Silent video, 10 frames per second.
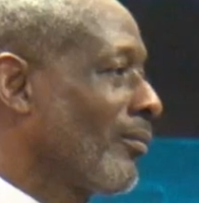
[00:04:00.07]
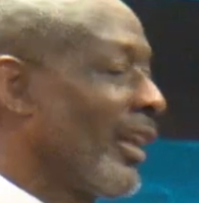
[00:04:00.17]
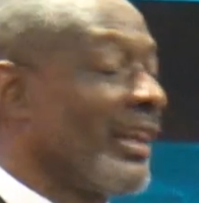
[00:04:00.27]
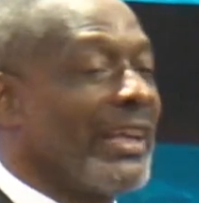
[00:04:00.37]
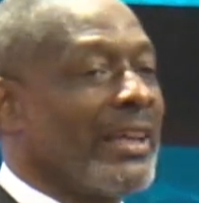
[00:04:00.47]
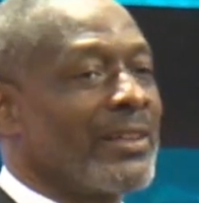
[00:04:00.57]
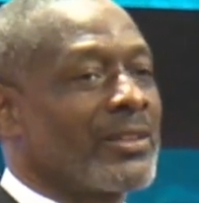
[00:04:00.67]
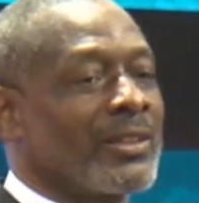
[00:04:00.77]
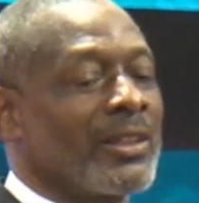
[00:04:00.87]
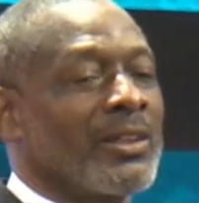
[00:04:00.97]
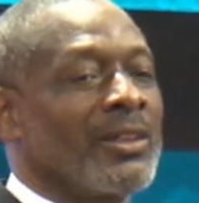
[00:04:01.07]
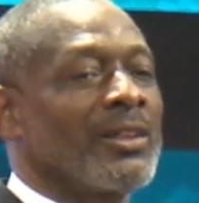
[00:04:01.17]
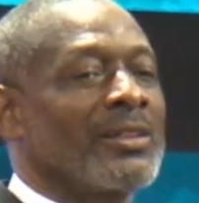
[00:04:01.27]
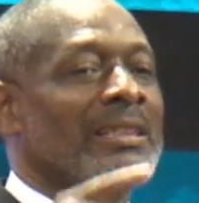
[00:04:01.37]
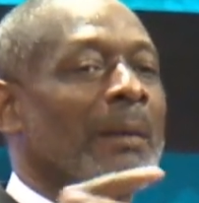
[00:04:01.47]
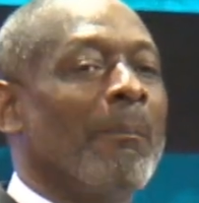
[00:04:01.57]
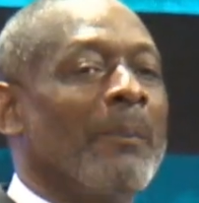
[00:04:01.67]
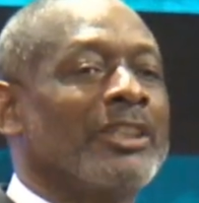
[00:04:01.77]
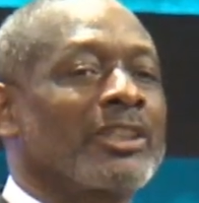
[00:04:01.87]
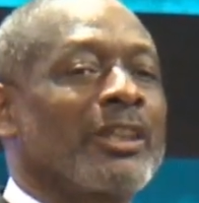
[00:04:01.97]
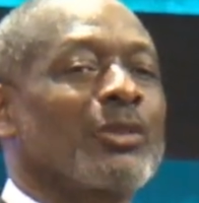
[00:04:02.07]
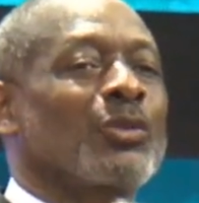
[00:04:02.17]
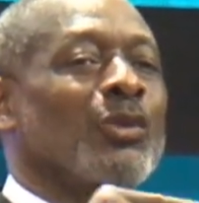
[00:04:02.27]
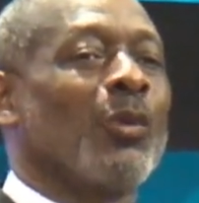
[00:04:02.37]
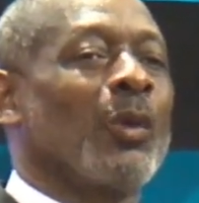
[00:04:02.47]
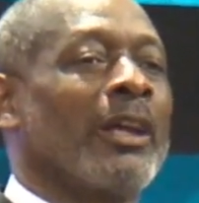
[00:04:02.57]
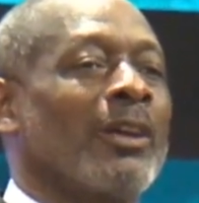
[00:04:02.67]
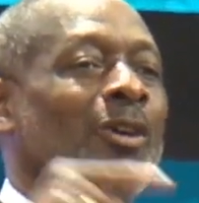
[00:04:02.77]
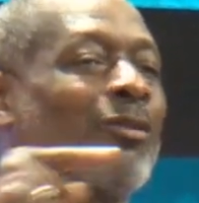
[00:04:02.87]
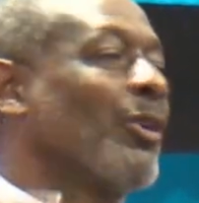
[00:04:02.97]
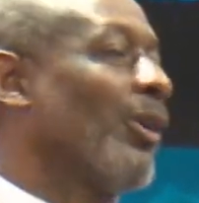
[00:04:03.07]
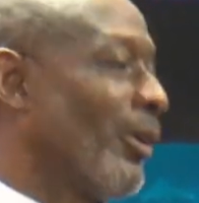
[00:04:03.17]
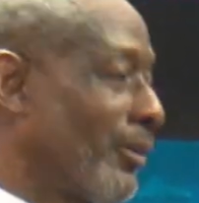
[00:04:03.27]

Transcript: It is submission to the will of God.